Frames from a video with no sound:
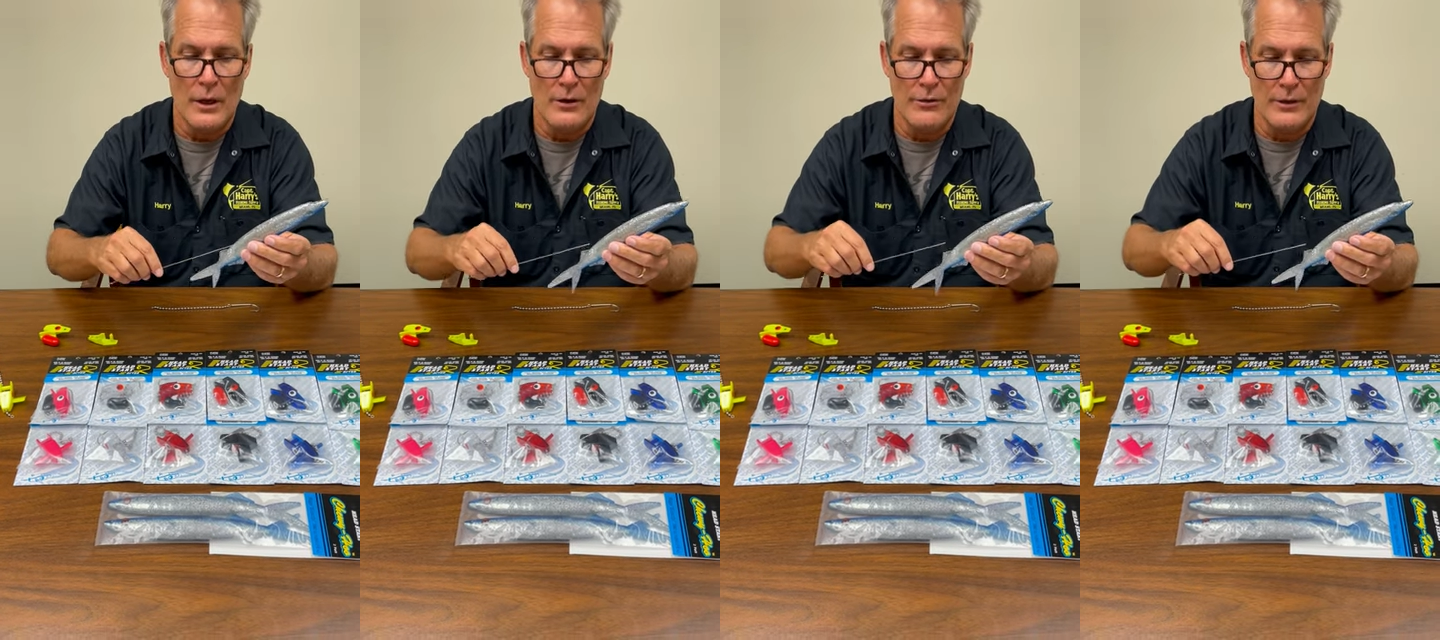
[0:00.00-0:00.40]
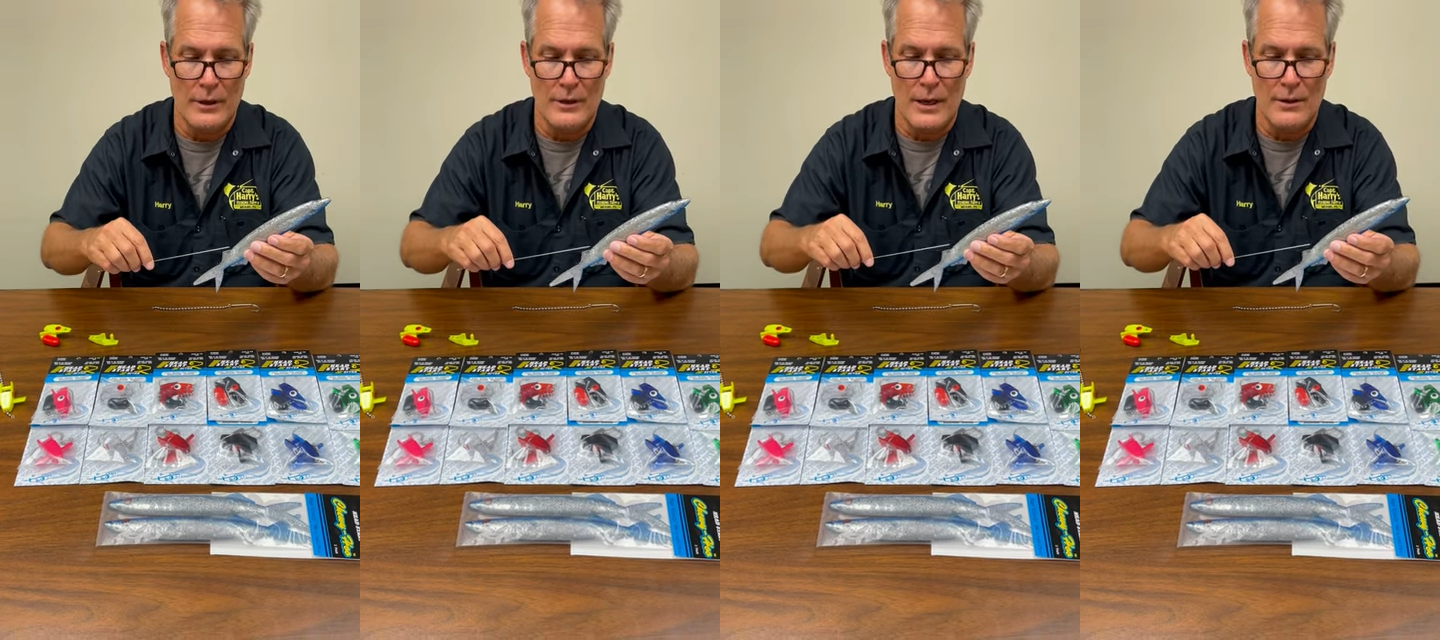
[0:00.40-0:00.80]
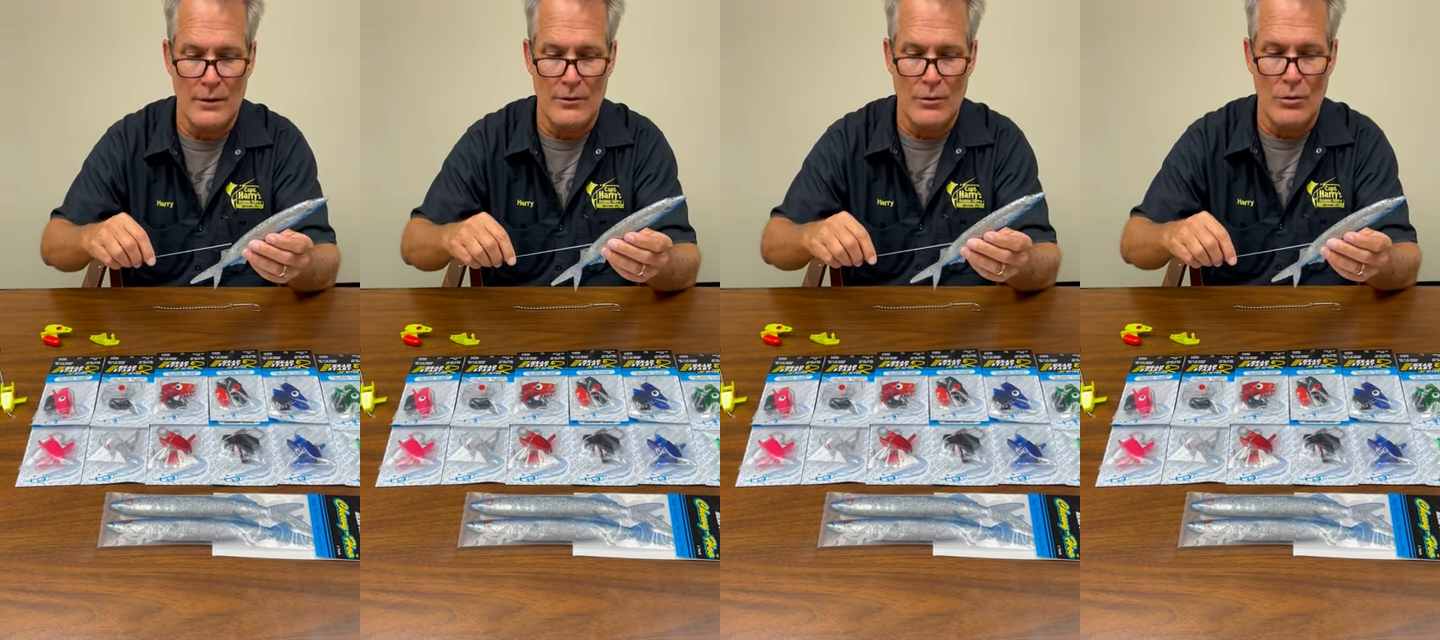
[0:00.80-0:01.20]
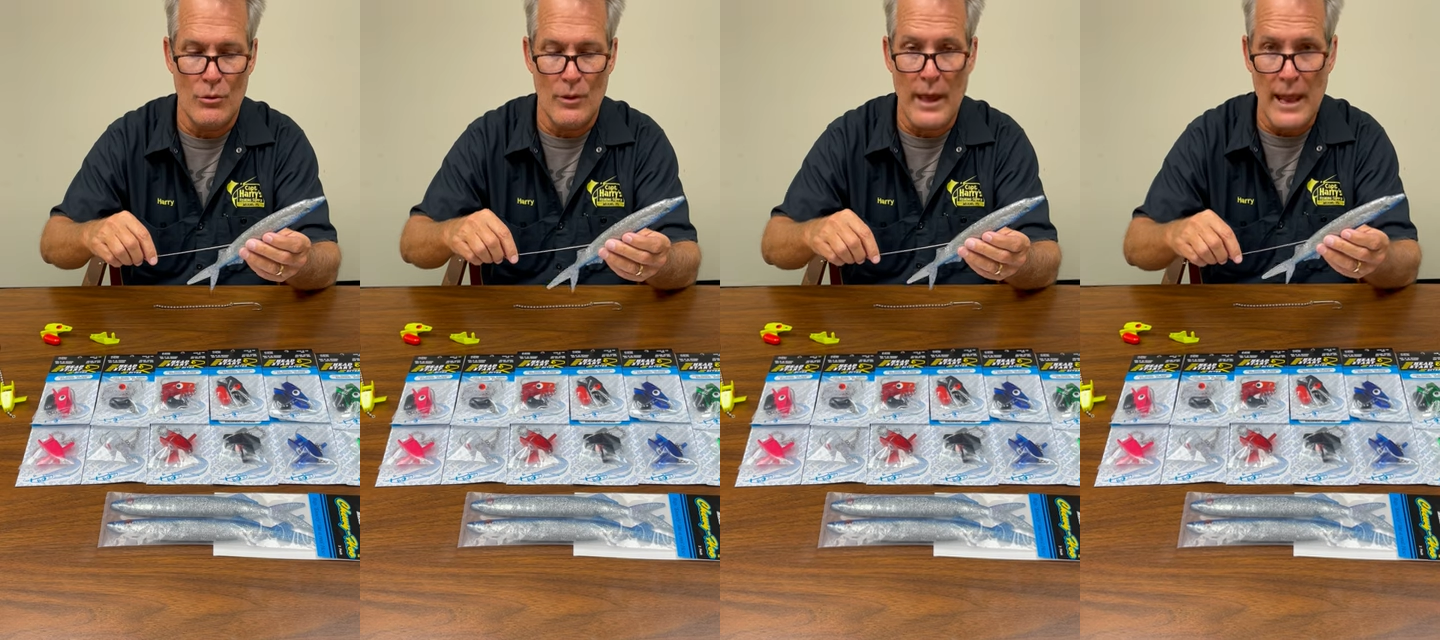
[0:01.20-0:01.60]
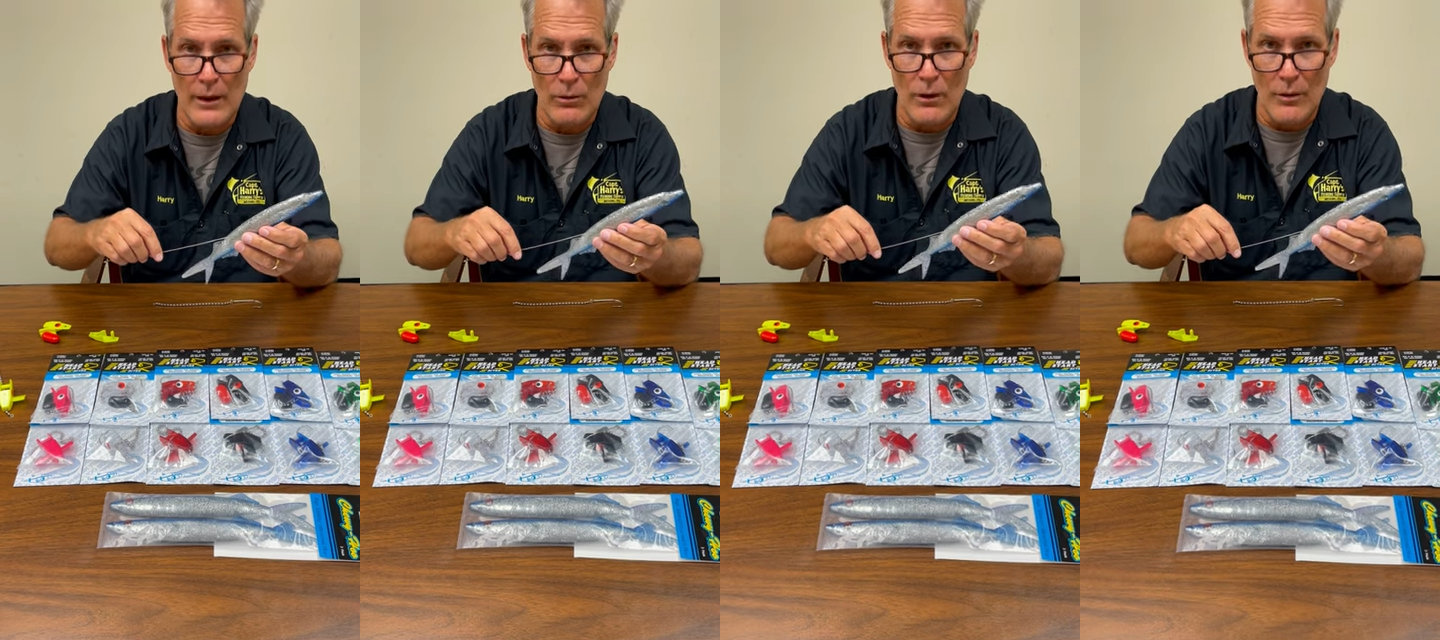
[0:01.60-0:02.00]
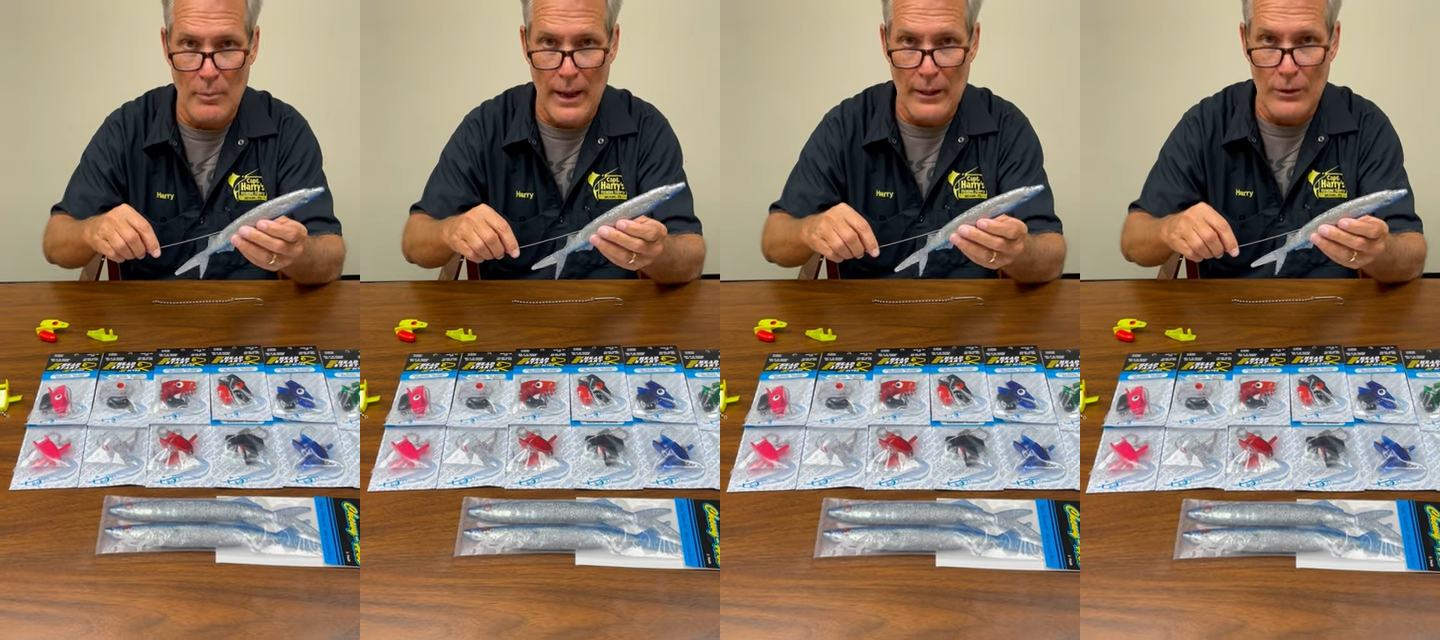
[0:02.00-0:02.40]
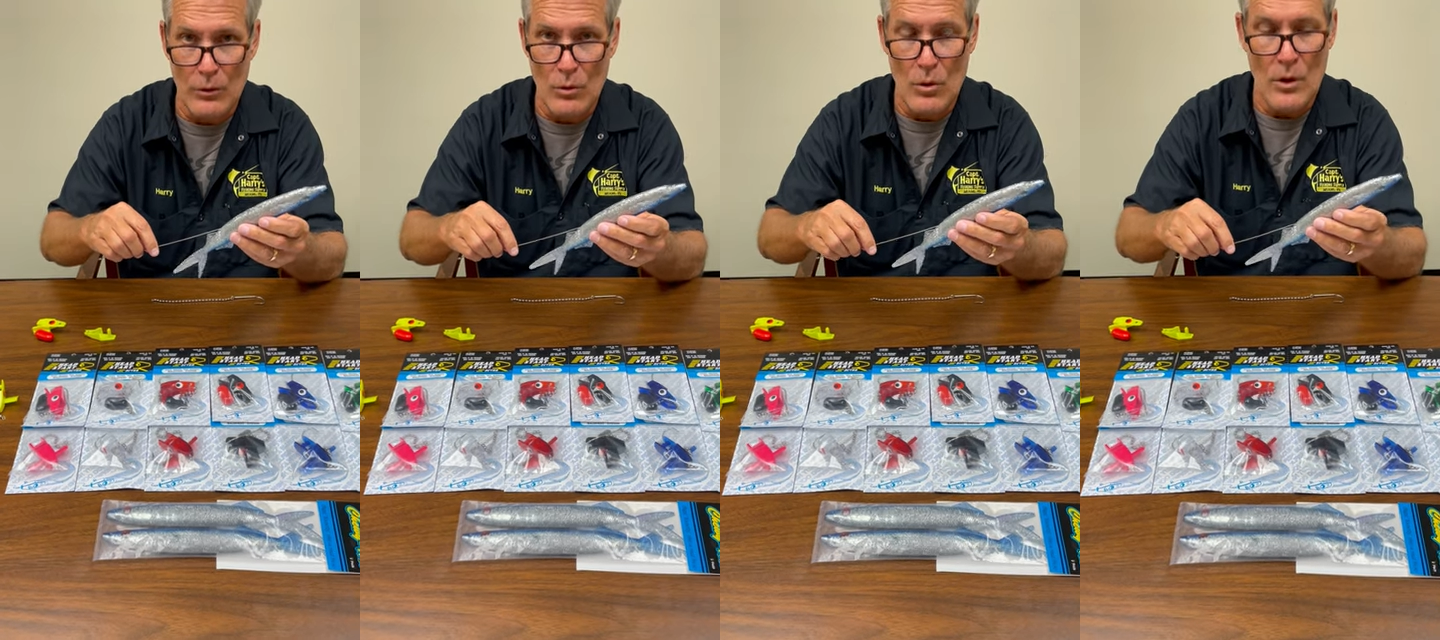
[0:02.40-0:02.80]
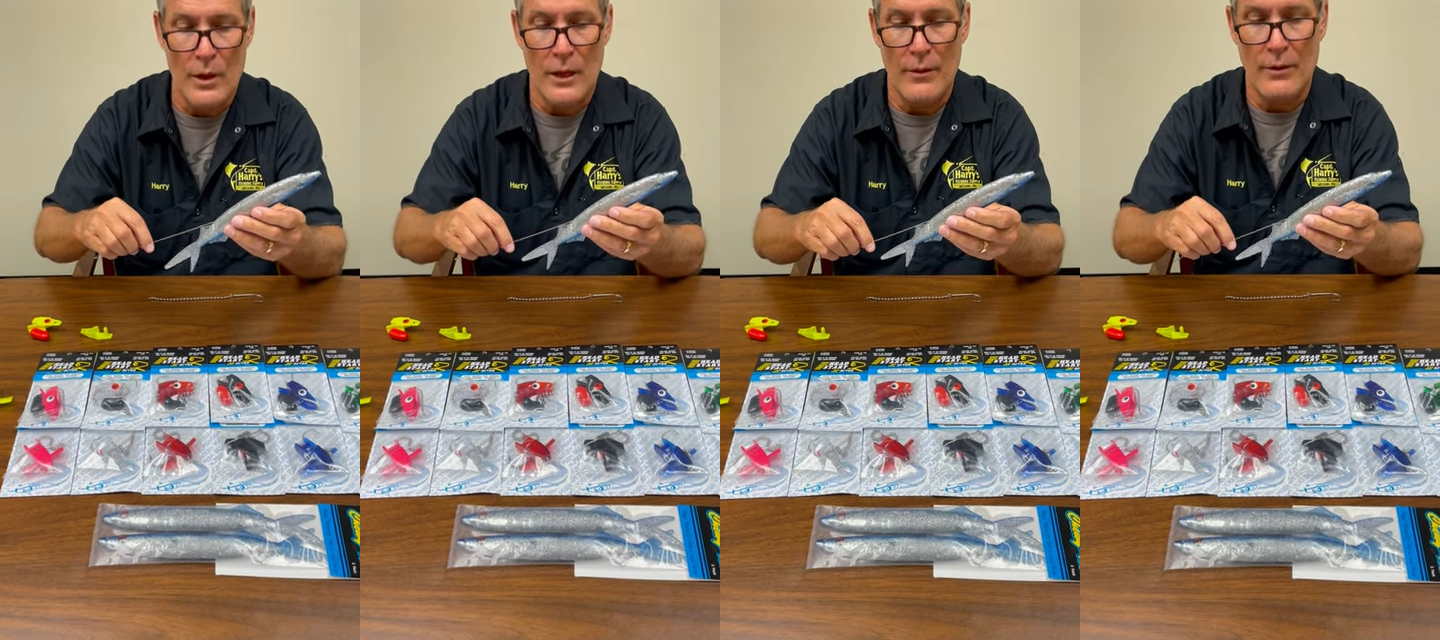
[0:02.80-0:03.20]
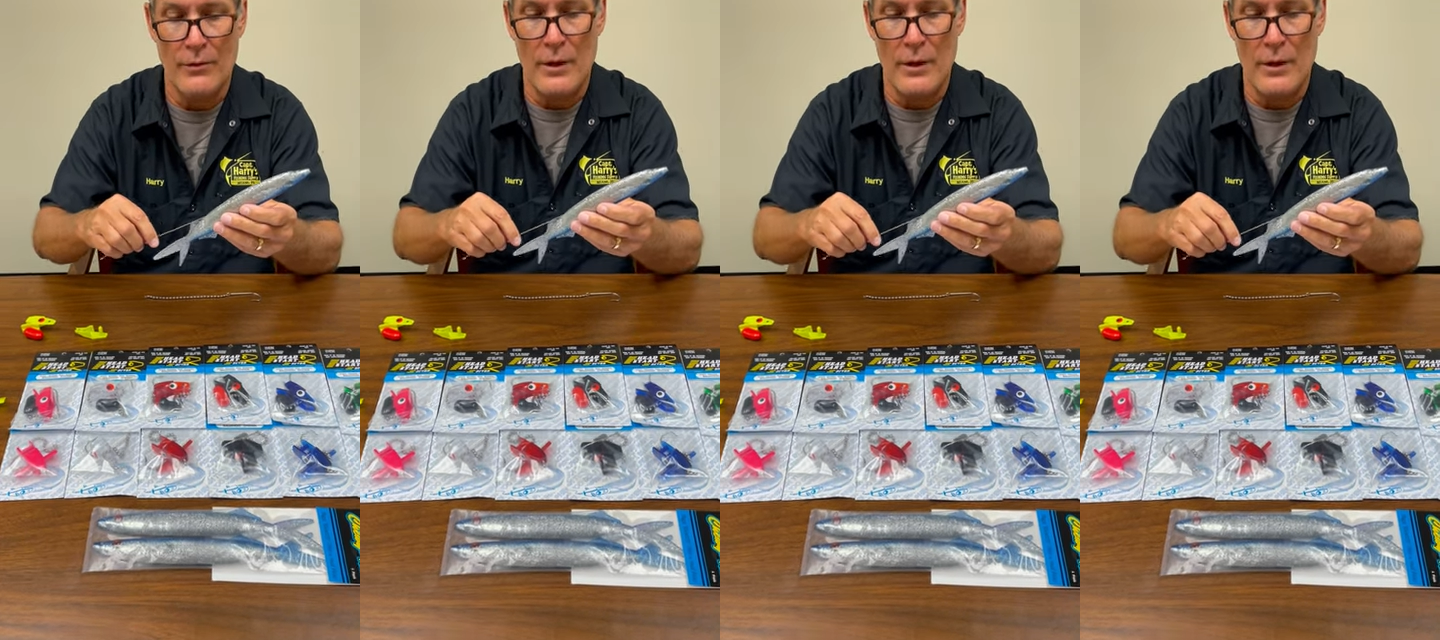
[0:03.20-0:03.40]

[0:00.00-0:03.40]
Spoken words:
You're just gonna take this, go through the anal of the ballyhoo, in this